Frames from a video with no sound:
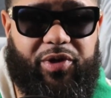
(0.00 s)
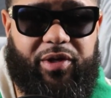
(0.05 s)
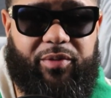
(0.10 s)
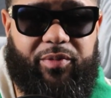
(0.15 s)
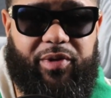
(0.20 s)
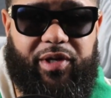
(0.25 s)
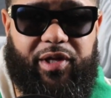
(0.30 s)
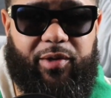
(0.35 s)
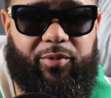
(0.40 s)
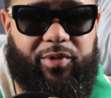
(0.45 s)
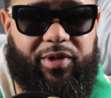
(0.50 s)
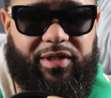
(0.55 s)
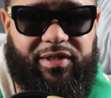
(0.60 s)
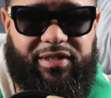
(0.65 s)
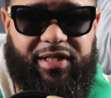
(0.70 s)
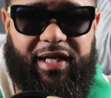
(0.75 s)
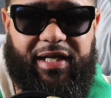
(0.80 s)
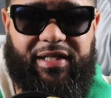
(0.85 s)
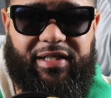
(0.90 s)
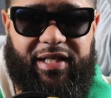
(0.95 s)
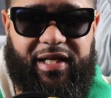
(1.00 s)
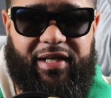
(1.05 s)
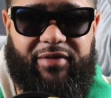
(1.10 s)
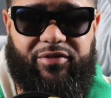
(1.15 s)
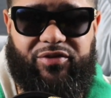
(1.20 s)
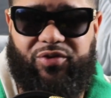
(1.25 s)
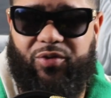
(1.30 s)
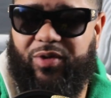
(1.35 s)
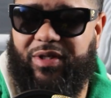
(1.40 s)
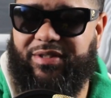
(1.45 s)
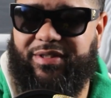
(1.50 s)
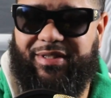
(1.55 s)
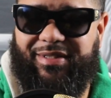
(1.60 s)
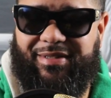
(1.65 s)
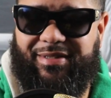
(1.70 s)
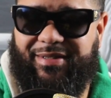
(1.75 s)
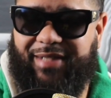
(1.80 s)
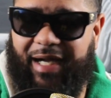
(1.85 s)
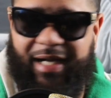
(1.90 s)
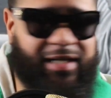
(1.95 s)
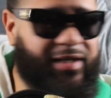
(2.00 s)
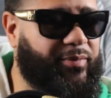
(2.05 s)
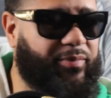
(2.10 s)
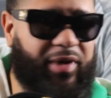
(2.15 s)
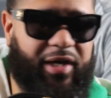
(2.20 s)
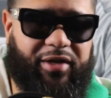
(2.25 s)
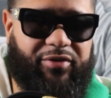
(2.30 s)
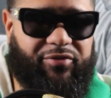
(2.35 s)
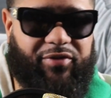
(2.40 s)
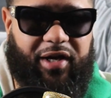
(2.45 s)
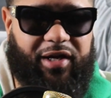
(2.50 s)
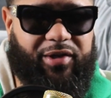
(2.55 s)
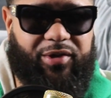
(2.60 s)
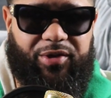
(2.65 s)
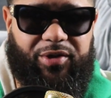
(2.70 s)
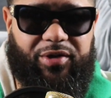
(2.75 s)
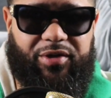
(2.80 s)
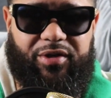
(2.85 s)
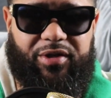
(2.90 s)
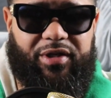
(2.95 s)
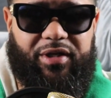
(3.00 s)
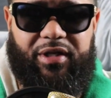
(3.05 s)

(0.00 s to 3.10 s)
him in there with a Tank Davis who has a dynamite right hook.